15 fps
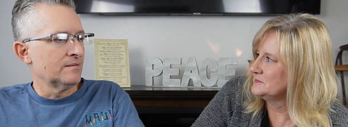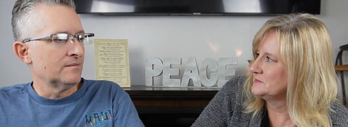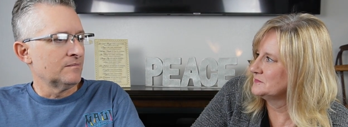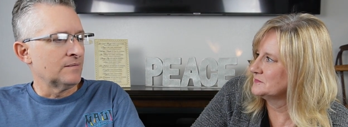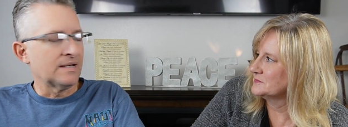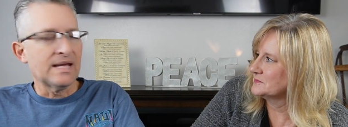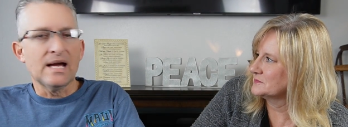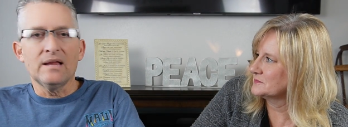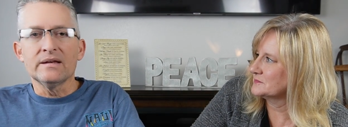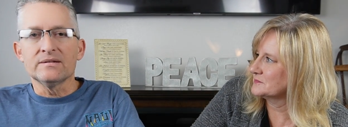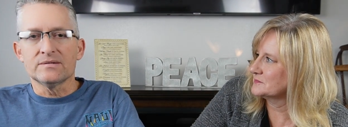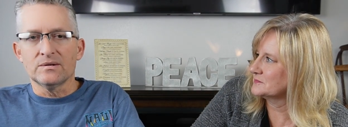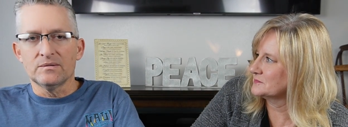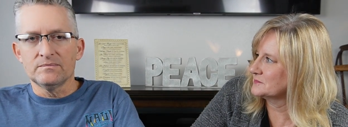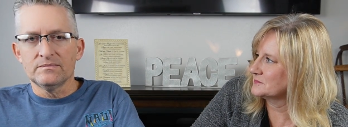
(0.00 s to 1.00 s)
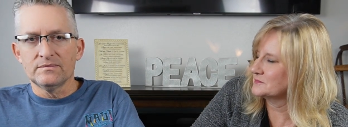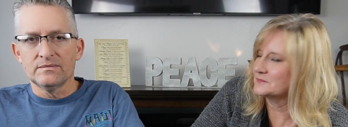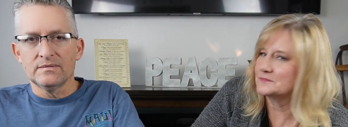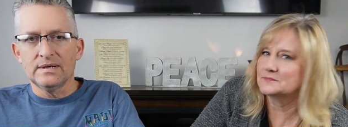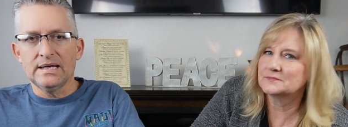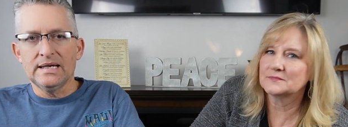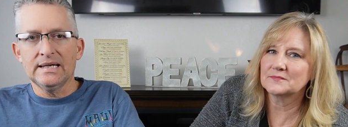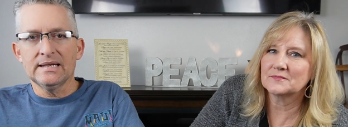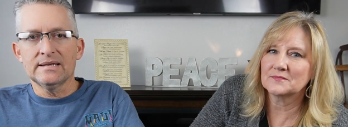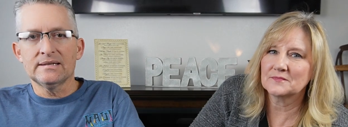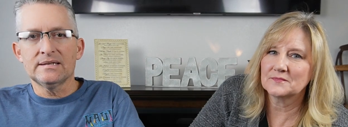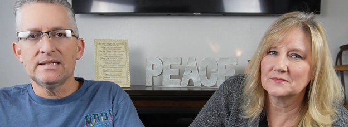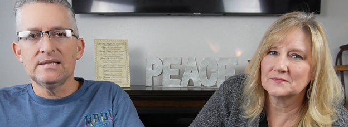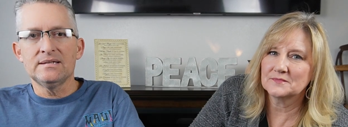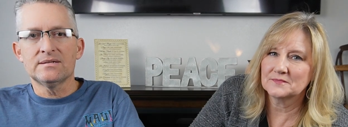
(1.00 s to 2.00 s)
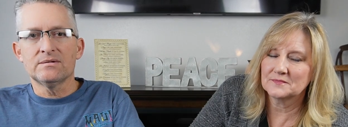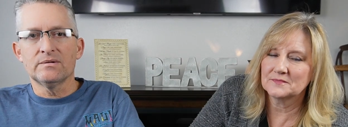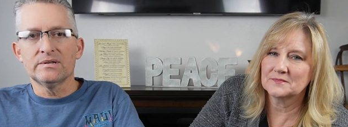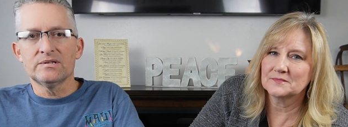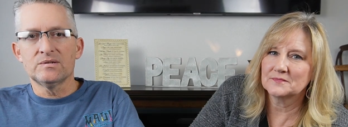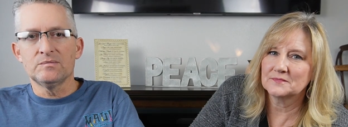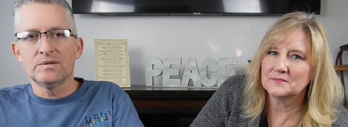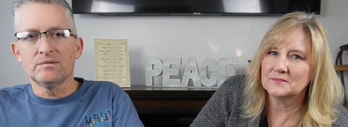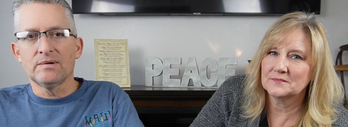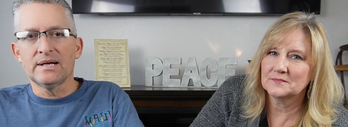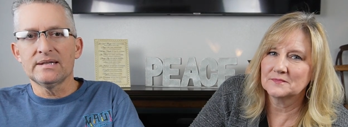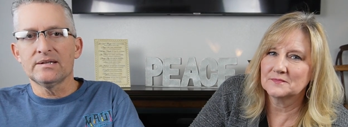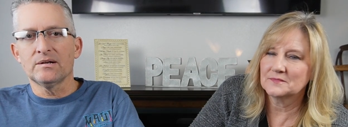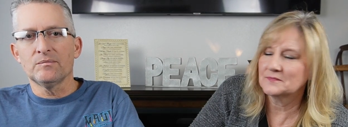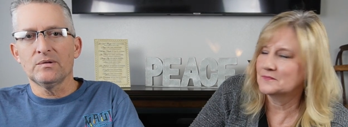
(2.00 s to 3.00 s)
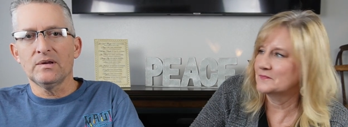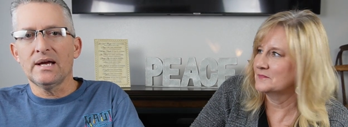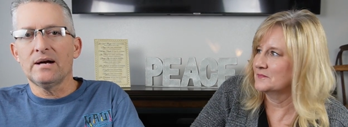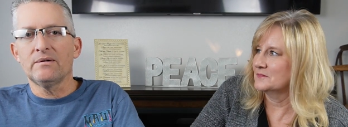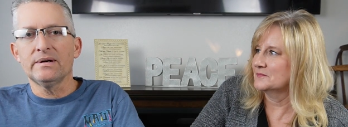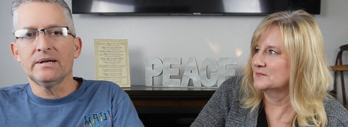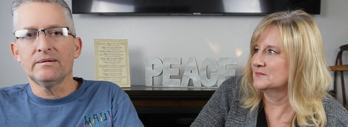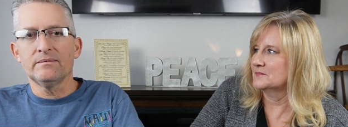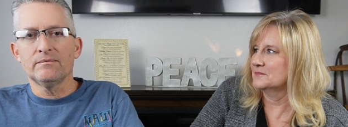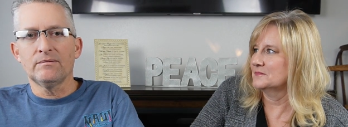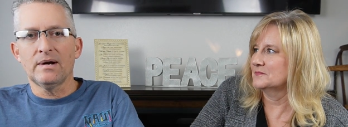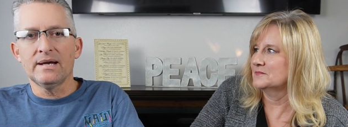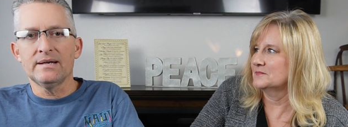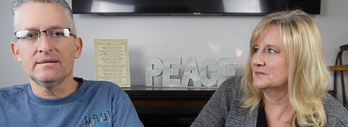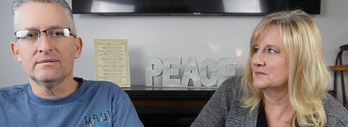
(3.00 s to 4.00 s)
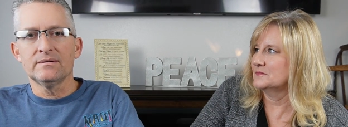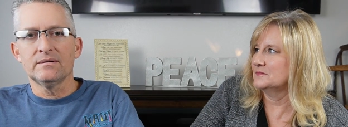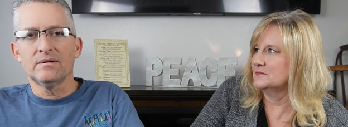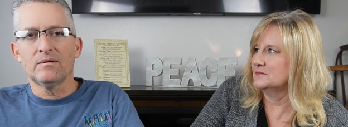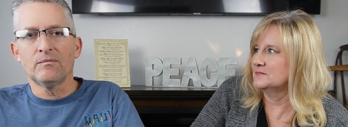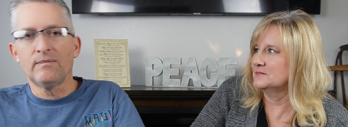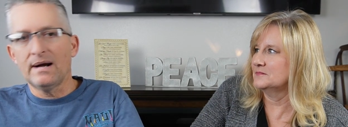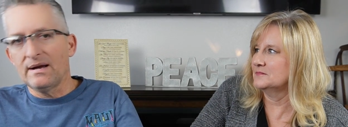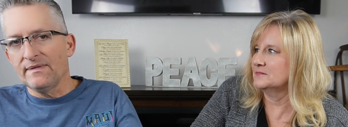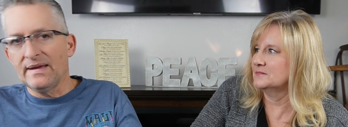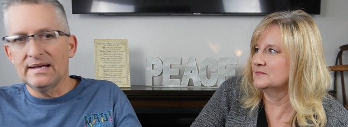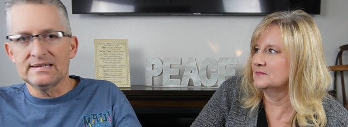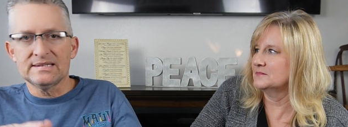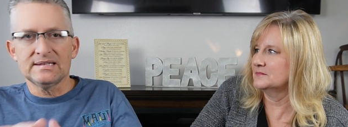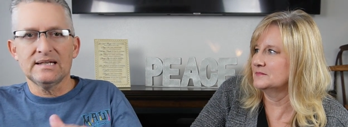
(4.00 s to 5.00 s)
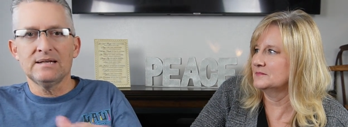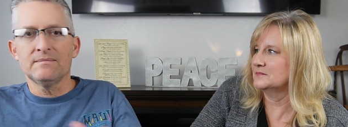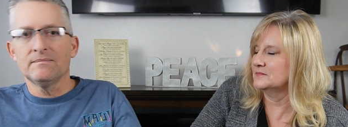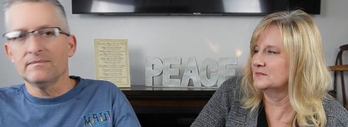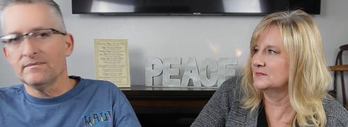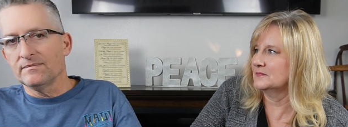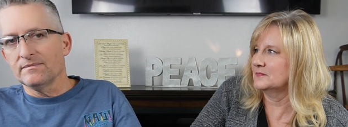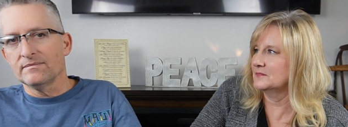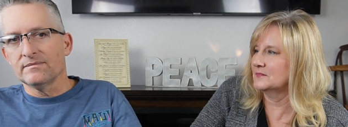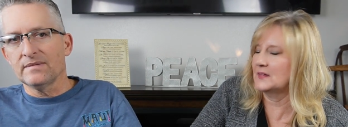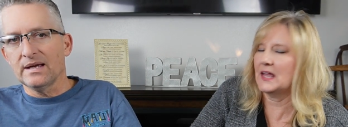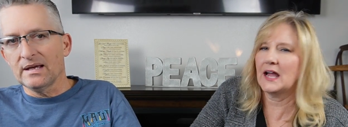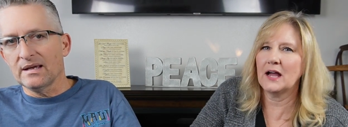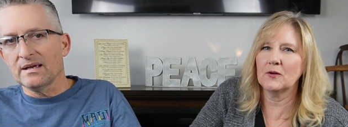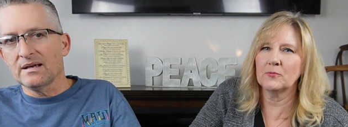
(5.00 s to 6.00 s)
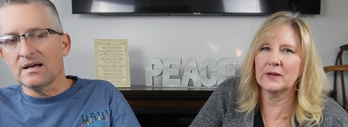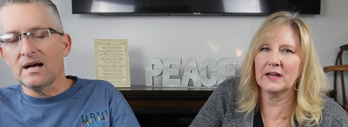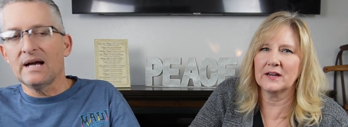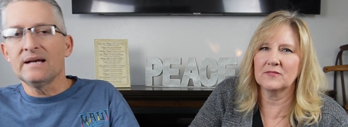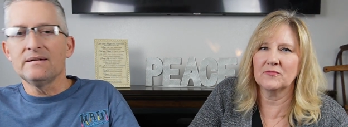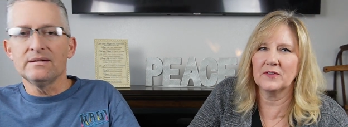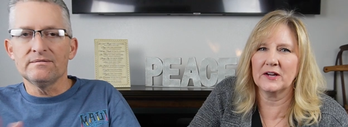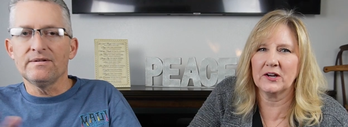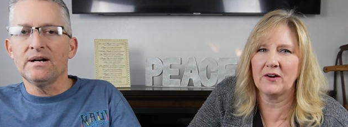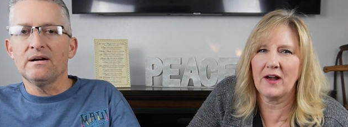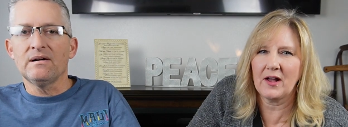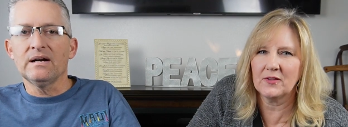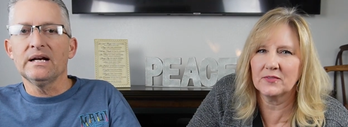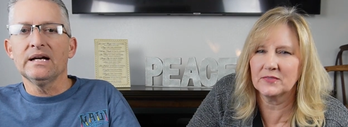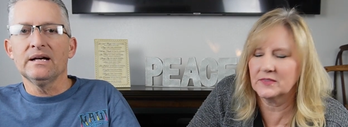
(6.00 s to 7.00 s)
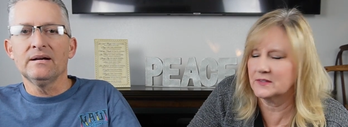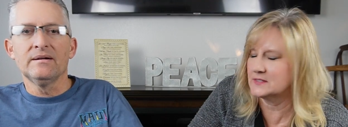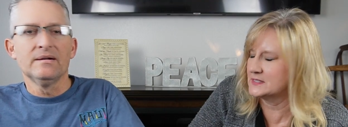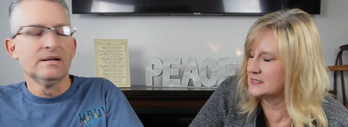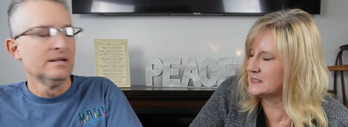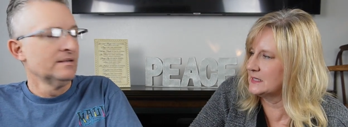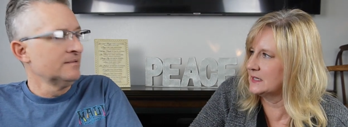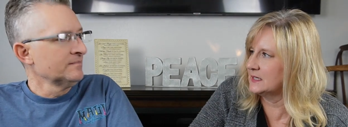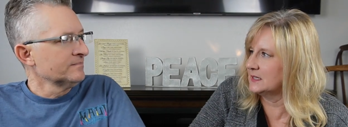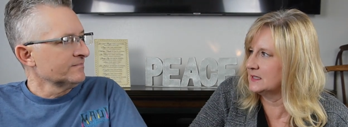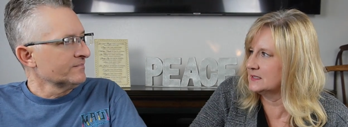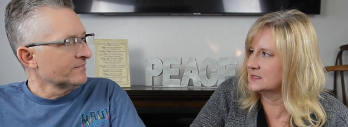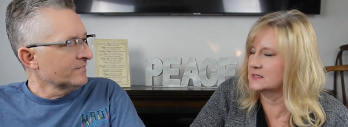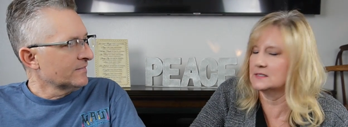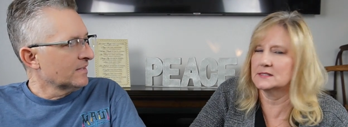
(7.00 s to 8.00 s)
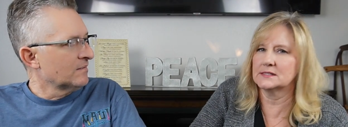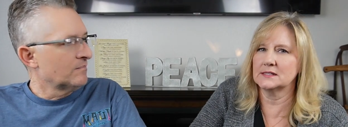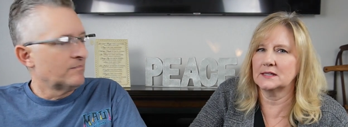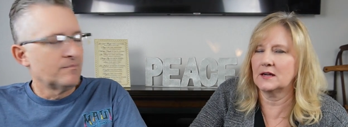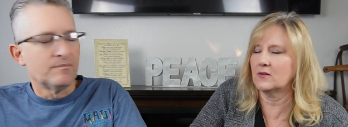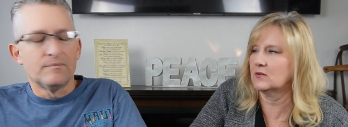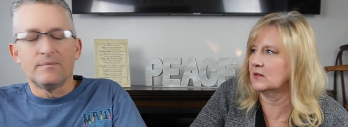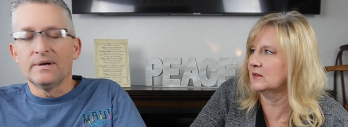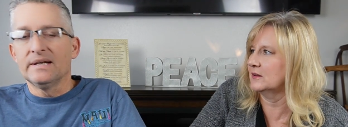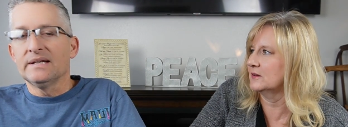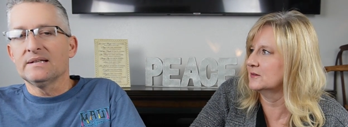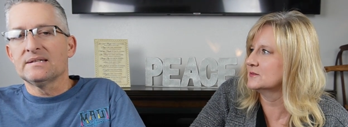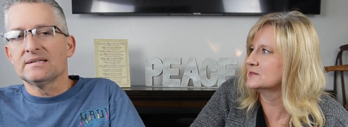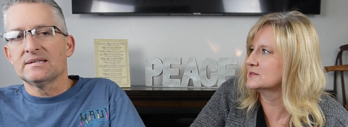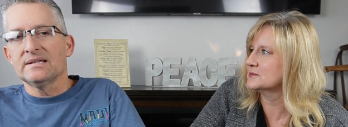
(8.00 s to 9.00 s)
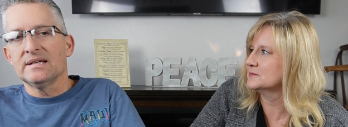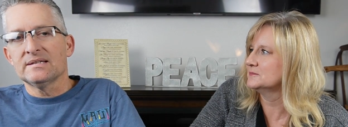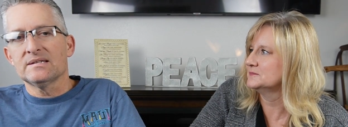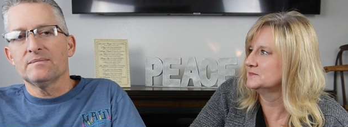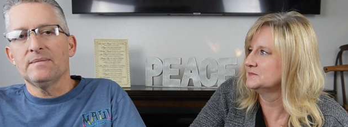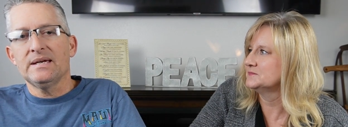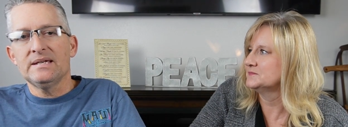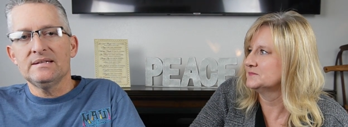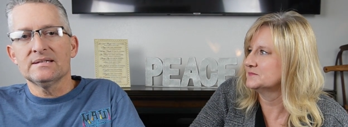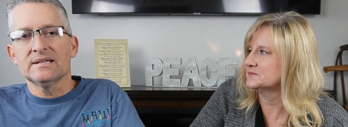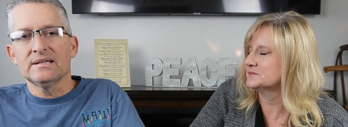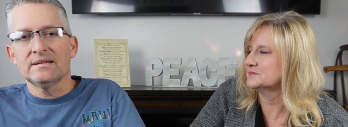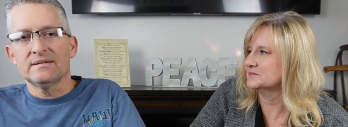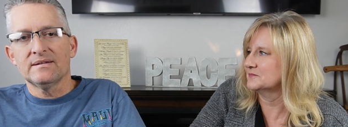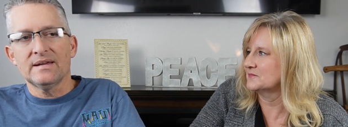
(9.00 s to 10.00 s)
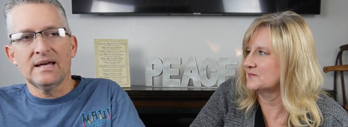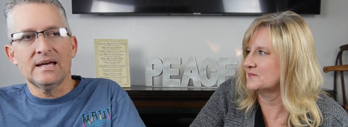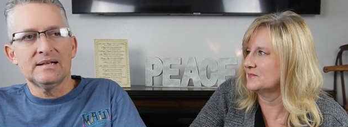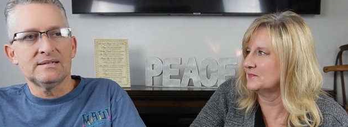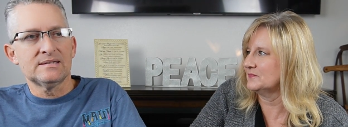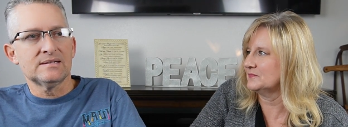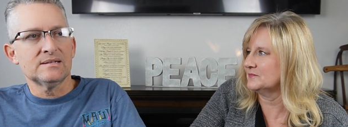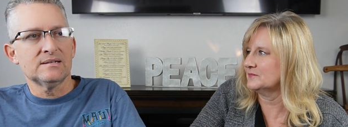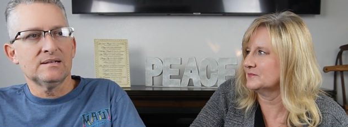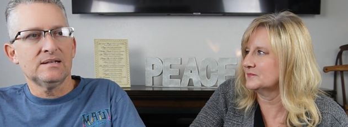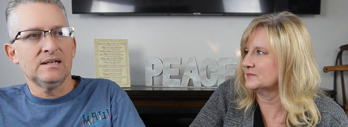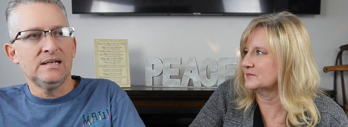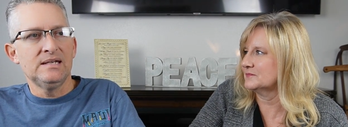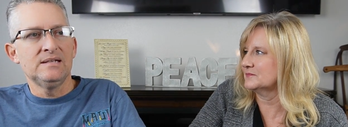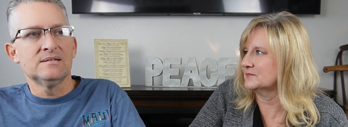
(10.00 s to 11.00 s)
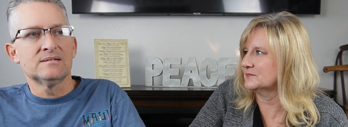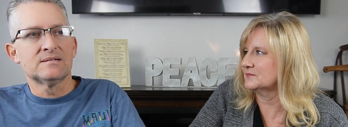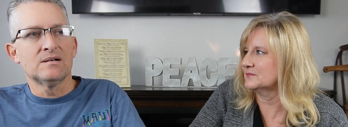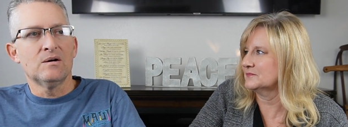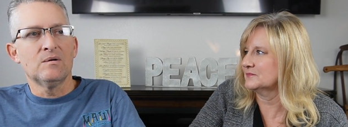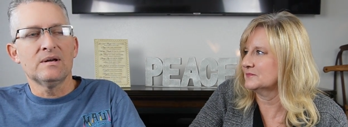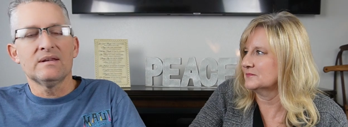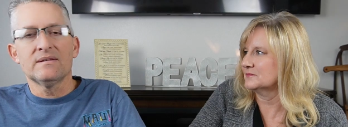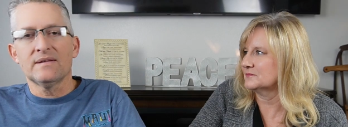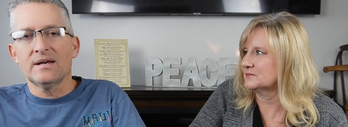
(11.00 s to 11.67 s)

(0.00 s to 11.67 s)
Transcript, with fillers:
Speaker 1: home, and he's going to be right there in Malawi, right around that same
Speaker 2: yeah, we got to figure out the cities and see how close. But it's
Speaker 1: it's amazing that he's going